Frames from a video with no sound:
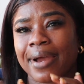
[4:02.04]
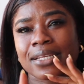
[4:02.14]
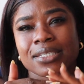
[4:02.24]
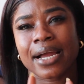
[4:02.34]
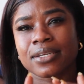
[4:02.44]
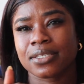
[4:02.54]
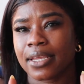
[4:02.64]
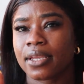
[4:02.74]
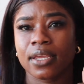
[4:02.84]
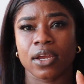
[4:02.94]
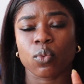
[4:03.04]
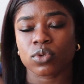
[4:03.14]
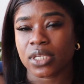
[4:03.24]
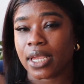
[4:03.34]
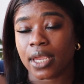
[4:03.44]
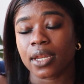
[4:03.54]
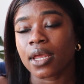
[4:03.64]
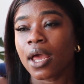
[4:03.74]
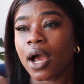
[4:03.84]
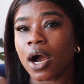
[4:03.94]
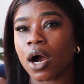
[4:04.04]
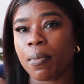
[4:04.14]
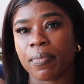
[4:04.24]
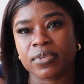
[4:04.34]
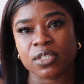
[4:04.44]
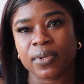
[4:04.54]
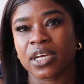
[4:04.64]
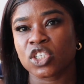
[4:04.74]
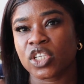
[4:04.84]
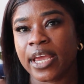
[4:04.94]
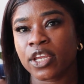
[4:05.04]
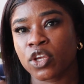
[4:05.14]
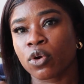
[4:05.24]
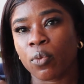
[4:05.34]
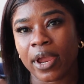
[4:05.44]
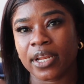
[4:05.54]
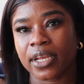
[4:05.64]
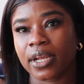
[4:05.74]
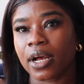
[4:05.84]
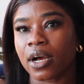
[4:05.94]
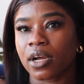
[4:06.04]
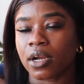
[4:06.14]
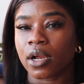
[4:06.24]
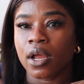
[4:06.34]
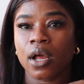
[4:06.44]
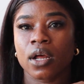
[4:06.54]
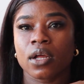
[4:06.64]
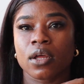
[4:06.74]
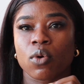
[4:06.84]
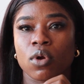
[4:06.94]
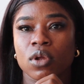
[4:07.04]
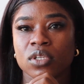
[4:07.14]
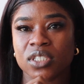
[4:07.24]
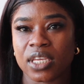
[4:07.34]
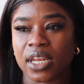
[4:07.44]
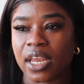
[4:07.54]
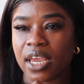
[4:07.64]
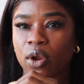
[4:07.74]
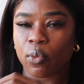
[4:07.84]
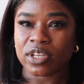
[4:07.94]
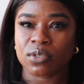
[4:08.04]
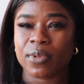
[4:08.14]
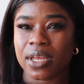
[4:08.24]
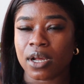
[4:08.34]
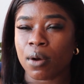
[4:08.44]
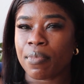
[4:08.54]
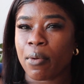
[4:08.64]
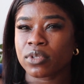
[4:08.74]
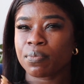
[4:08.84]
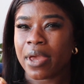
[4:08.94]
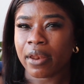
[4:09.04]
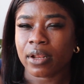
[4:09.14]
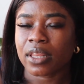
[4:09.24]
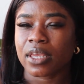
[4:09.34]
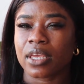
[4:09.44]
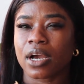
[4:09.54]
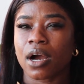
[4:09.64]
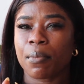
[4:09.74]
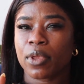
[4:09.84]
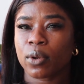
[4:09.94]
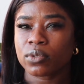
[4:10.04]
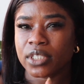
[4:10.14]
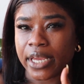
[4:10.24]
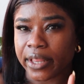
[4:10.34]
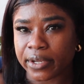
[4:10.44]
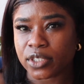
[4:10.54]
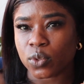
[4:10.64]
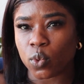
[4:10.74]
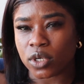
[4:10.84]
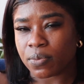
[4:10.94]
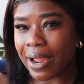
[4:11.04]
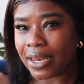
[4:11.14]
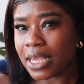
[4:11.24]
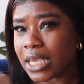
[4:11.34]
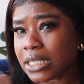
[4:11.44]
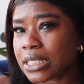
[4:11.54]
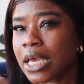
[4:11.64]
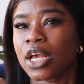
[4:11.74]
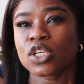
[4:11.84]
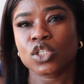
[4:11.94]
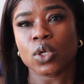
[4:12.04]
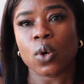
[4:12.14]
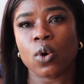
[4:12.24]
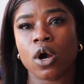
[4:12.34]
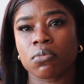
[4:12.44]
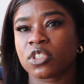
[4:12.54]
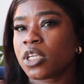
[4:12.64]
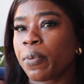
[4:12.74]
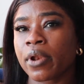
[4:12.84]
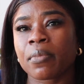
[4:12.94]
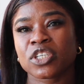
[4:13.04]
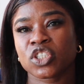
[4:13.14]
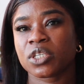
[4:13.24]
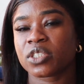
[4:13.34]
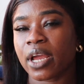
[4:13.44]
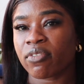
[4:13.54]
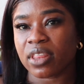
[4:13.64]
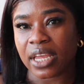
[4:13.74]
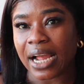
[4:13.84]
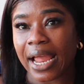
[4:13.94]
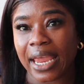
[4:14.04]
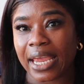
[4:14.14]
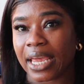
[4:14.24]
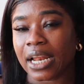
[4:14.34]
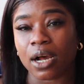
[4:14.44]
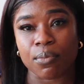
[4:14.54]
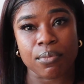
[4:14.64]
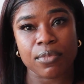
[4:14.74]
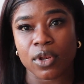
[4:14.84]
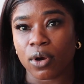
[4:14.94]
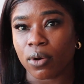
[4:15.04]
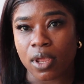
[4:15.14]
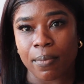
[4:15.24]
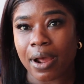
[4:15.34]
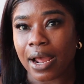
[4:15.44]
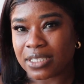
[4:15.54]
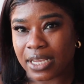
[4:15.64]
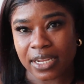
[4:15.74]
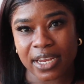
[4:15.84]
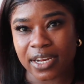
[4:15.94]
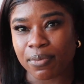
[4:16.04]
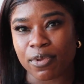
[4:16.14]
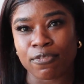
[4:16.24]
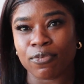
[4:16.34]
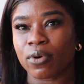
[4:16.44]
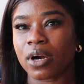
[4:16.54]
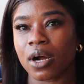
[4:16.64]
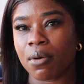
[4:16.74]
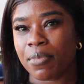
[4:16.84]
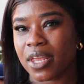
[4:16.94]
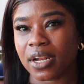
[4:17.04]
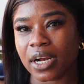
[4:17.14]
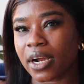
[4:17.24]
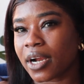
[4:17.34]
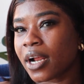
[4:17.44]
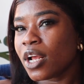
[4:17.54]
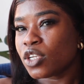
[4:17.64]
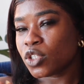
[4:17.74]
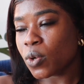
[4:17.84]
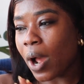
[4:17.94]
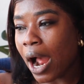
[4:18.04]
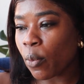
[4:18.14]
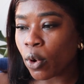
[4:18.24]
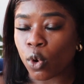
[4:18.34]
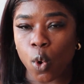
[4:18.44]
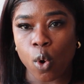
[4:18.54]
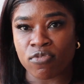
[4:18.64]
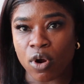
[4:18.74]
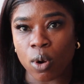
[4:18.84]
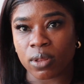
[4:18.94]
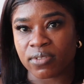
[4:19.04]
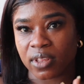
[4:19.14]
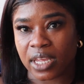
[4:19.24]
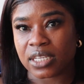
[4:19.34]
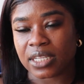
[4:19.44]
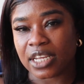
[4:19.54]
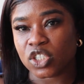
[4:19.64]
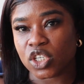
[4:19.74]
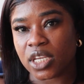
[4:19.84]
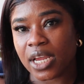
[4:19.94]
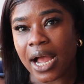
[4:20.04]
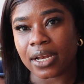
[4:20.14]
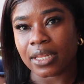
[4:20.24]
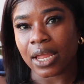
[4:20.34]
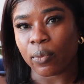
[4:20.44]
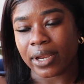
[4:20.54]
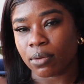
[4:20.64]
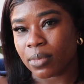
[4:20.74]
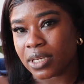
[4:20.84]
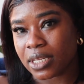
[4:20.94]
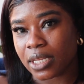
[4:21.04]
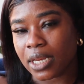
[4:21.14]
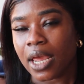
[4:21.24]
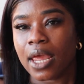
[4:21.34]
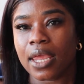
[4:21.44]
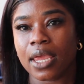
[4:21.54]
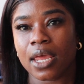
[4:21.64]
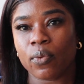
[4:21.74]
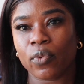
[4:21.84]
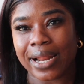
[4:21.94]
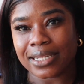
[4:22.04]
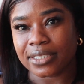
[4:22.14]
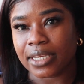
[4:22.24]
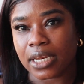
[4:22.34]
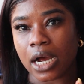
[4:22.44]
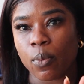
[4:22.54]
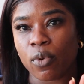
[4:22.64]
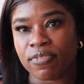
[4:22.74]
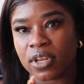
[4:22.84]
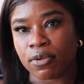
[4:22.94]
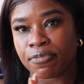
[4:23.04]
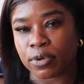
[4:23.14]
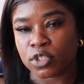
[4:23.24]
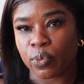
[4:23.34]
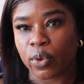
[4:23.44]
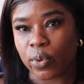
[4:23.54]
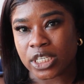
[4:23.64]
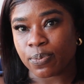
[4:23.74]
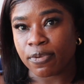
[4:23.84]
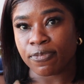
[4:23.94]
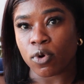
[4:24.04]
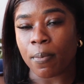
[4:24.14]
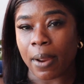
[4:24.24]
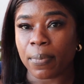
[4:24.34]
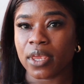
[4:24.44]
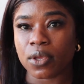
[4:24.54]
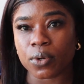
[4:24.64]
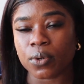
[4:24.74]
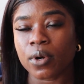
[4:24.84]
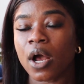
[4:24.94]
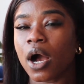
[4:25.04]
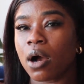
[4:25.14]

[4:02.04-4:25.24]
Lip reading: my entire skincare routine, just because she had curated a skincare regimen that was medically you know, tailored towards my needs. So she pretty much changed everything I had you know, in my skincare before meeting her. So I will go over all of the things that she kind of like recommended and what I did within the first 3 weeks before my peel.